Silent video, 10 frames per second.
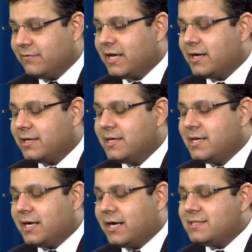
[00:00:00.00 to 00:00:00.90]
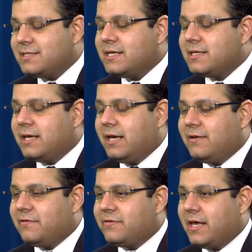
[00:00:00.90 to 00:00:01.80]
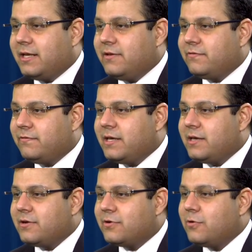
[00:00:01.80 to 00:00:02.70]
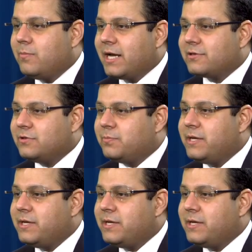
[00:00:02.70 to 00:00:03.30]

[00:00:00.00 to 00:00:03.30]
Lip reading: The way I see it is that if we go back to the